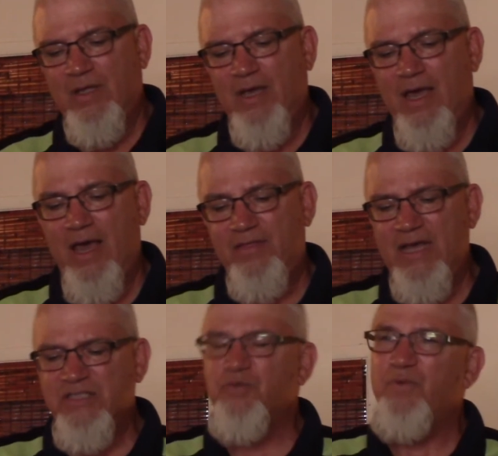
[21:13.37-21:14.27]
And
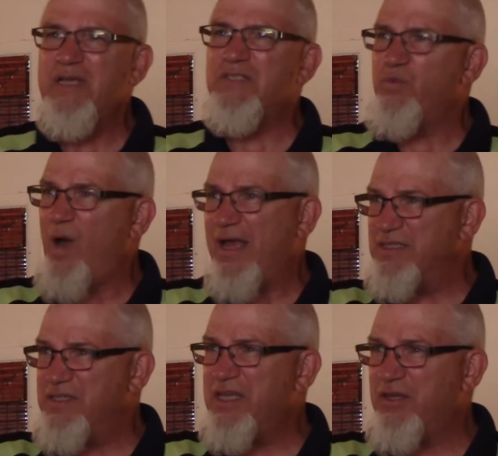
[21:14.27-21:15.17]
that's the reason why
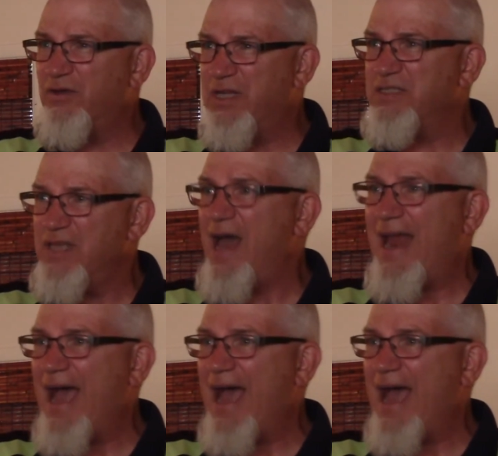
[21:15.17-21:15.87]
Ezekiel does not